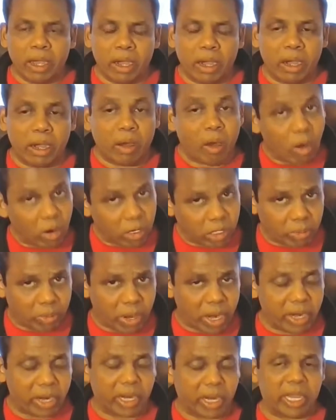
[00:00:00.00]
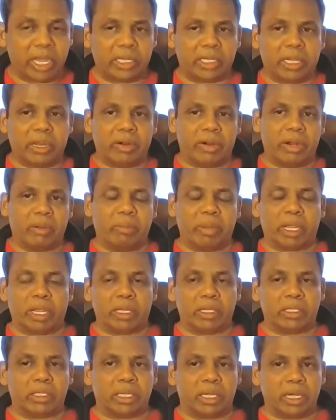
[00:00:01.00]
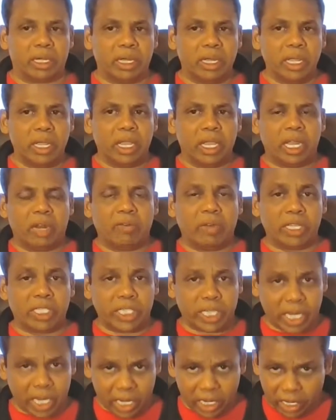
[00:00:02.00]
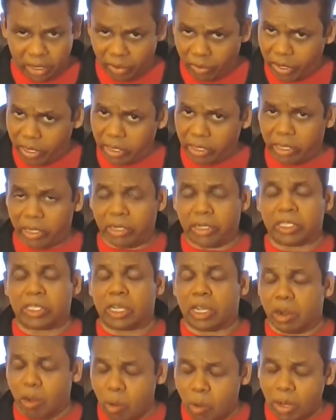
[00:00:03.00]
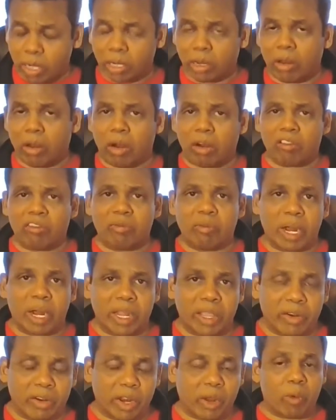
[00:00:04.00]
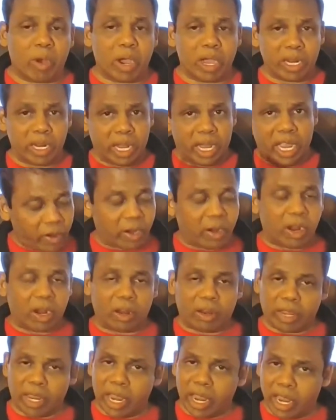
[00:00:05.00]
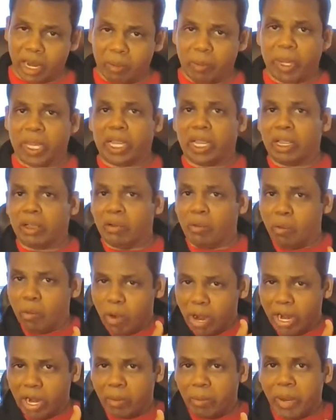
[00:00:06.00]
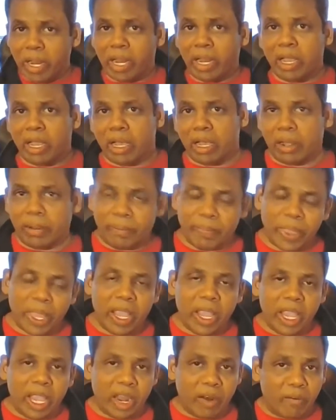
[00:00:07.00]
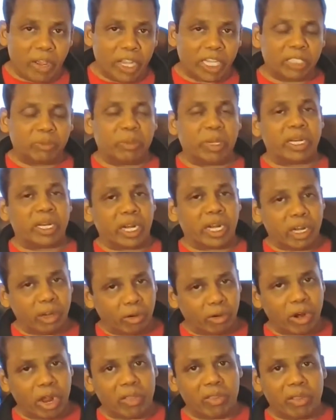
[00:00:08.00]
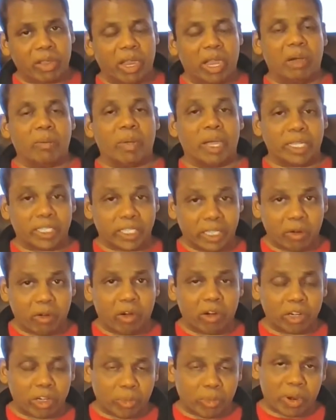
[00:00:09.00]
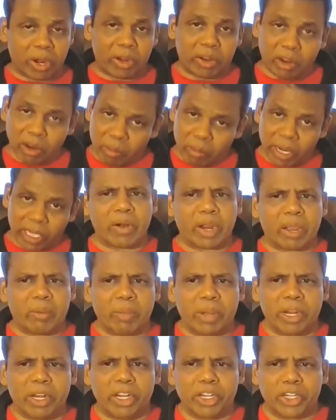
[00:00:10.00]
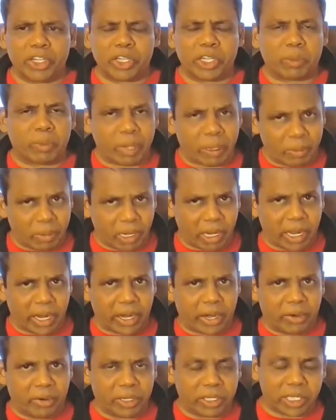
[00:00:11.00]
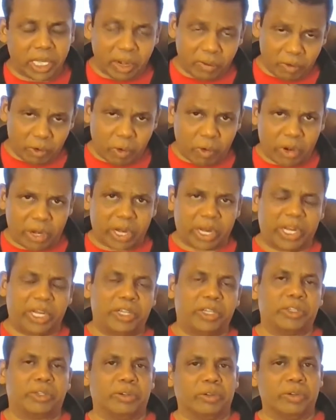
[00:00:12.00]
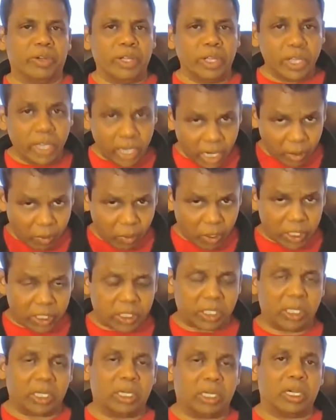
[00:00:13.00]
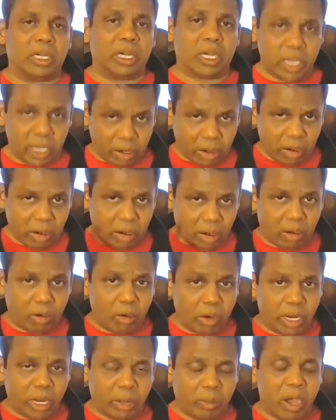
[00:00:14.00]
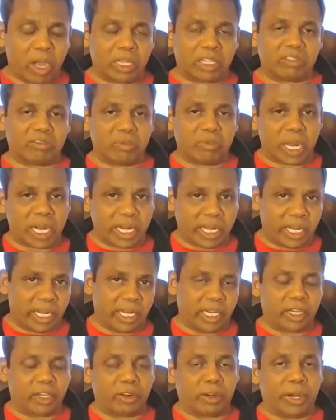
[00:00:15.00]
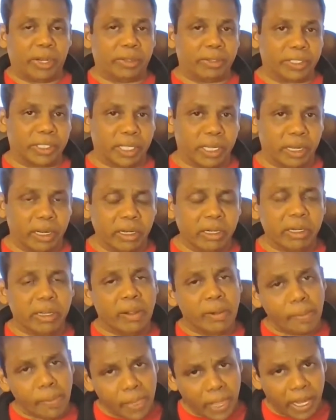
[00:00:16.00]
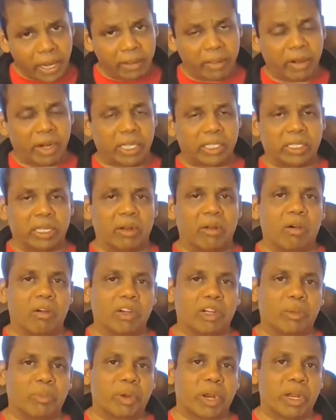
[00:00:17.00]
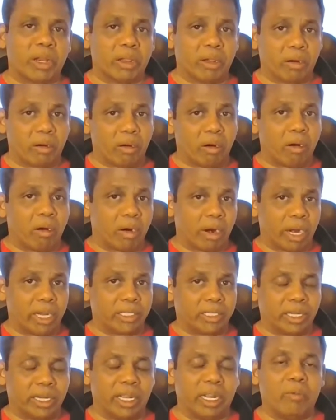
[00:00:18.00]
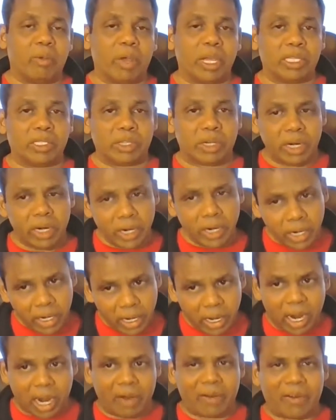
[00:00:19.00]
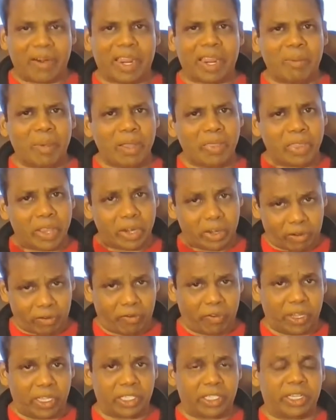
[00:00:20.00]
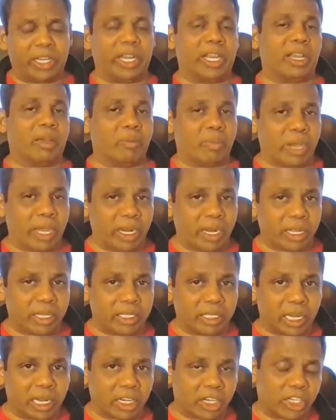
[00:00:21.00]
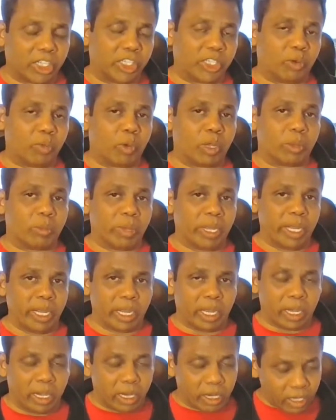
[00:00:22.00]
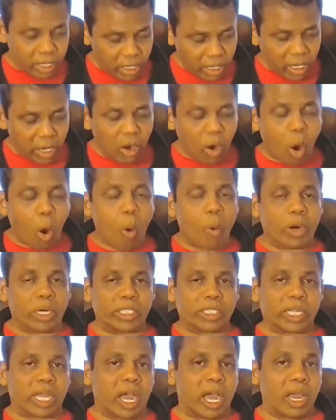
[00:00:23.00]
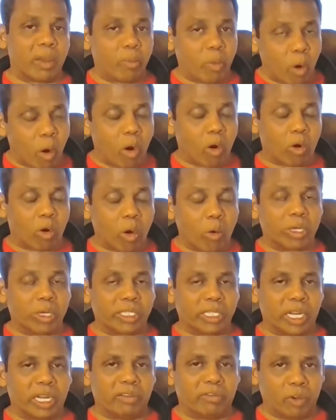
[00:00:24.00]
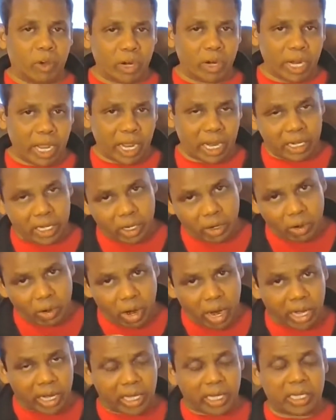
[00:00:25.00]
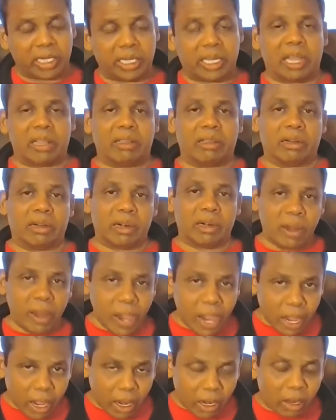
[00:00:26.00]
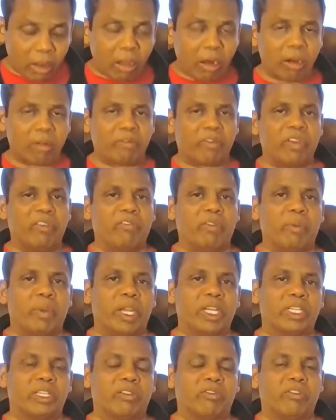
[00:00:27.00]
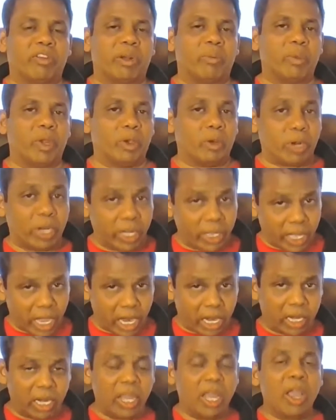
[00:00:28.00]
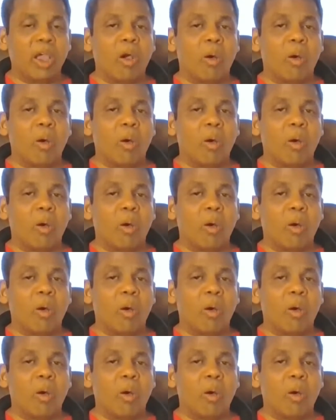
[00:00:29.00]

entrepreneur category, because investor category, there is quite a lot of money required. If you're not looking at making a very big investment and you'd rather come as an entrepreneur, my recommendation to people like yourself who are keen to invest a good amount of money into New Zealand, either as an entrepreneur or as an investor, I recommend that you first take a paid consultation with me over Skype or over telephone. And I can gather a lot of information from you in that